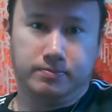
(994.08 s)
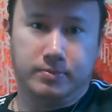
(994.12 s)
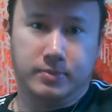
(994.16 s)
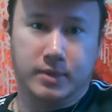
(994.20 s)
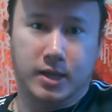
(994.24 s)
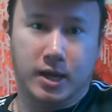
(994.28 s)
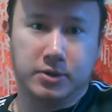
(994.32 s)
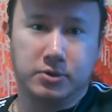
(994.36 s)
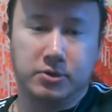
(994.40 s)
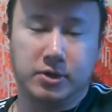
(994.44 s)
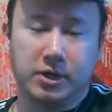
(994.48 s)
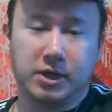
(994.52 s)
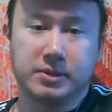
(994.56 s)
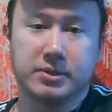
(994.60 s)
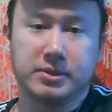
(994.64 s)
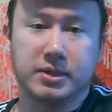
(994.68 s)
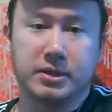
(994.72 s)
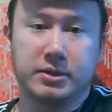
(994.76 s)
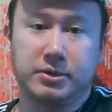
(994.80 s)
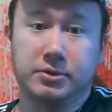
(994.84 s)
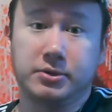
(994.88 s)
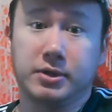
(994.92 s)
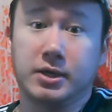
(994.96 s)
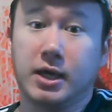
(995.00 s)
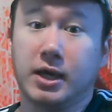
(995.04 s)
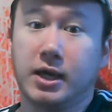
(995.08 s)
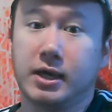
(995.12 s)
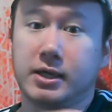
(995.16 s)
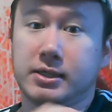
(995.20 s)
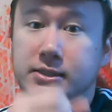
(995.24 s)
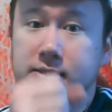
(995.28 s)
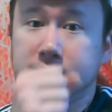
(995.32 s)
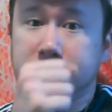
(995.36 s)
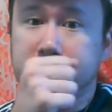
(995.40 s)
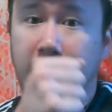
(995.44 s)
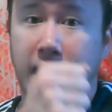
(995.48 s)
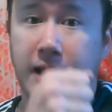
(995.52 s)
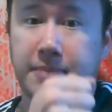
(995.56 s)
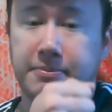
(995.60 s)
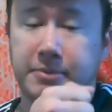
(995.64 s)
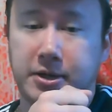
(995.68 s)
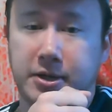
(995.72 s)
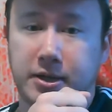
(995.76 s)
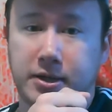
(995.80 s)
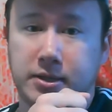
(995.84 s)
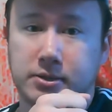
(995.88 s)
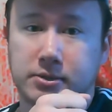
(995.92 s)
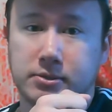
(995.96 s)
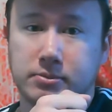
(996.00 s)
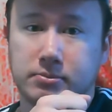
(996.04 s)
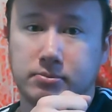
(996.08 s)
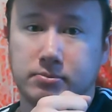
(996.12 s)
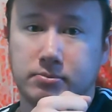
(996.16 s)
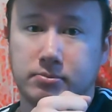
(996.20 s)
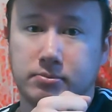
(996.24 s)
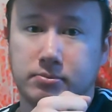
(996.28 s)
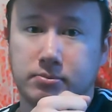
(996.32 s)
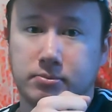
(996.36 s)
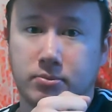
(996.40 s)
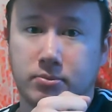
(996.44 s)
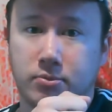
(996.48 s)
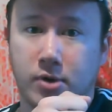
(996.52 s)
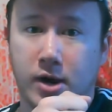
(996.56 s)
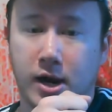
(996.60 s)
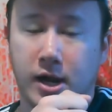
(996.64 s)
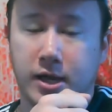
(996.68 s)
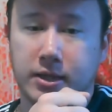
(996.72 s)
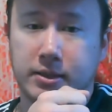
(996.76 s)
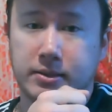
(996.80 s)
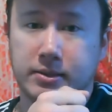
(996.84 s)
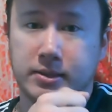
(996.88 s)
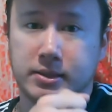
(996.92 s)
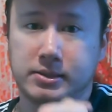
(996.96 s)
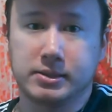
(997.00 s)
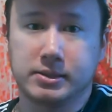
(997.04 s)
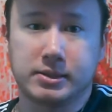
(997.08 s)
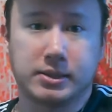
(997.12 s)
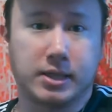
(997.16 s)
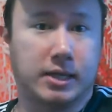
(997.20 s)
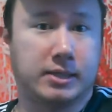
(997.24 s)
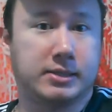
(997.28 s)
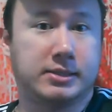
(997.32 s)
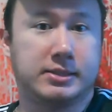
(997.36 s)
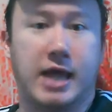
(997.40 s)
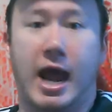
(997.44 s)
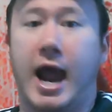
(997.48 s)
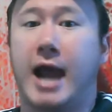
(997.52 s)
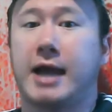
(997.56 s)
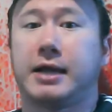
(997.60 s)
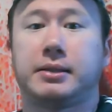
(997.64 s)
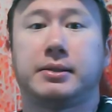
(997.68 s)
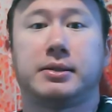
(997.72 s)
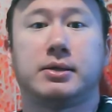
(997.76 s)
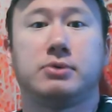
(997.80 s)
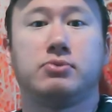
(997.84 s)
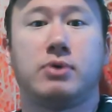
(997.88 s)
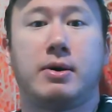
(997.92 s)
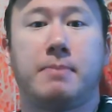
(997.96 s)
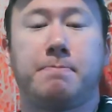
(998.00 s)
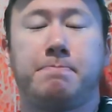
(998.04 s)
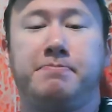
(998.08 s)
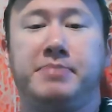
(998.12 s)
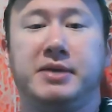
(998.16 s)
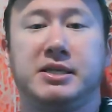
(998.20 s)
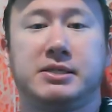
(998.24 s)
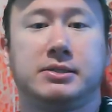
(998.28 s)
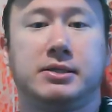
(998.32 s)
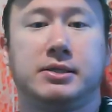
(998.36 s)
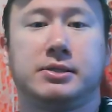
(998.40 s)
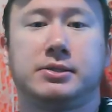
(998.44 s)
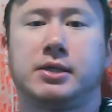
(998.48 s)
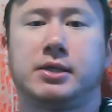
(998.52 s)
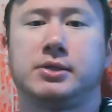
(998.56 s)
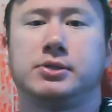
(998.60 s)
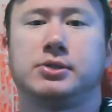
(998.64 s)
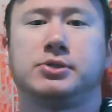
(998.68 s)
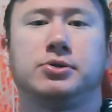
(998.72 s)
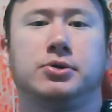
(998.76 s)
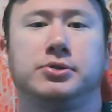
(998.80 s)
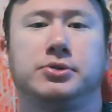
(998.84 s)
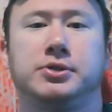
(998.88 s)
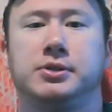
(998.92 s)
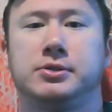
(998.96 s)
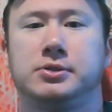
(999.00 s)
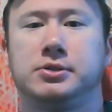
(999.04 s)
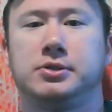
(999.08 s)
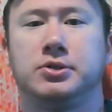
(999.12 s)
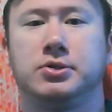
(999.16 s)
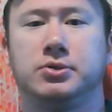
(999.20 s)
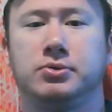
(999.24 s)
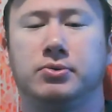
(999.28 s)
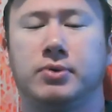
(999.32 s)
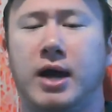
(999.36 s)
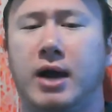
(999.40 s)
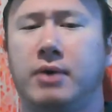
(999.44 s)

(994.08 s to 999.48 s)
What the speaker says: And you can literally examine it, right? This is exactly what business consultants do.